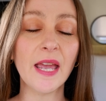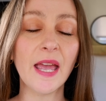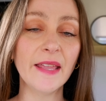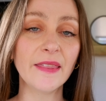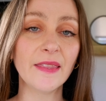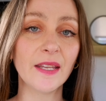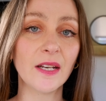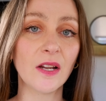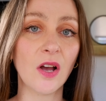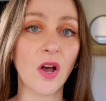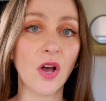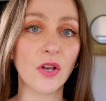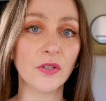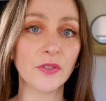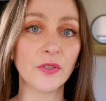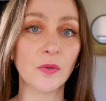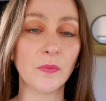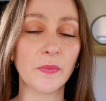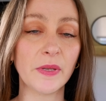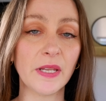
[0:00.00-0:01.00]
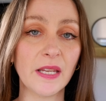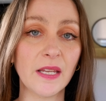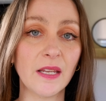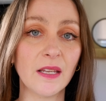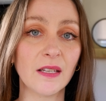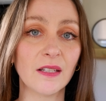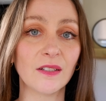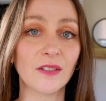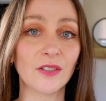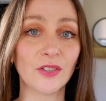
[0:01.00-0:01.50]
and then I'll also
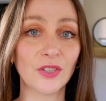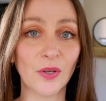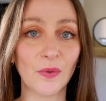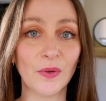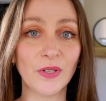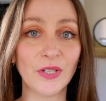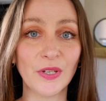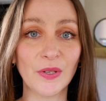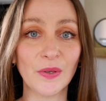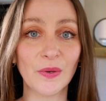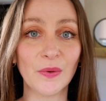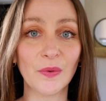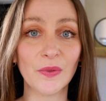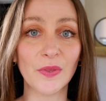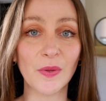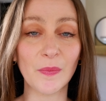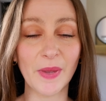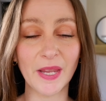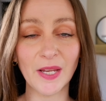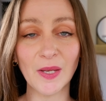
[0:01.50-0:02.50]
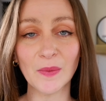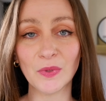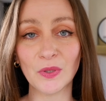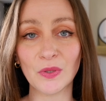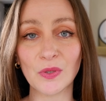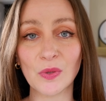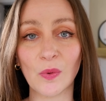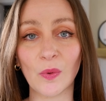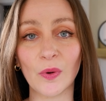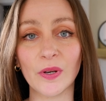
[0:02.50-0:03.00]
be showing you the makeup
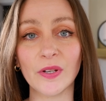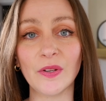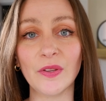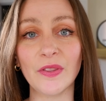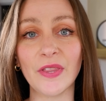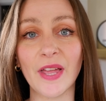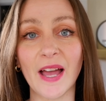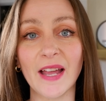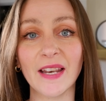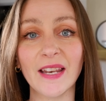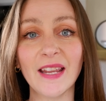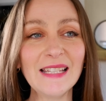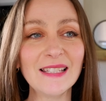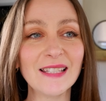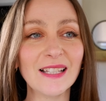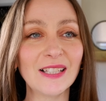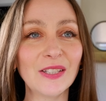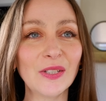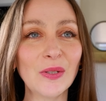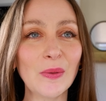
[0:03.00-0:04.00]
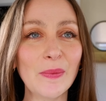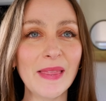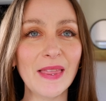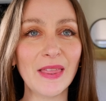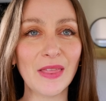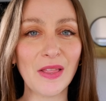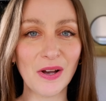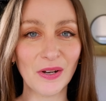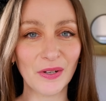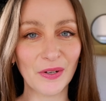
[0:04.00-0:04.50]
tutorial that is a little
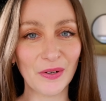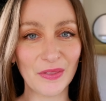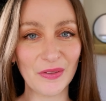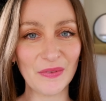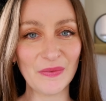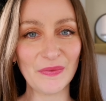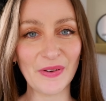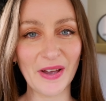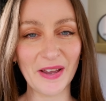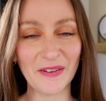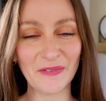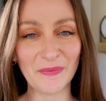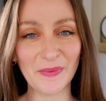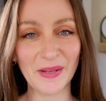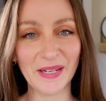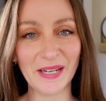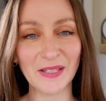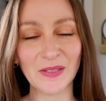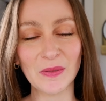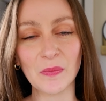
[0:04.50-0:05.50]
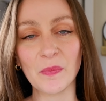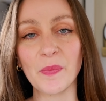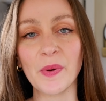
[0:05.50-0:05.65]
bit longer than 5 minutes,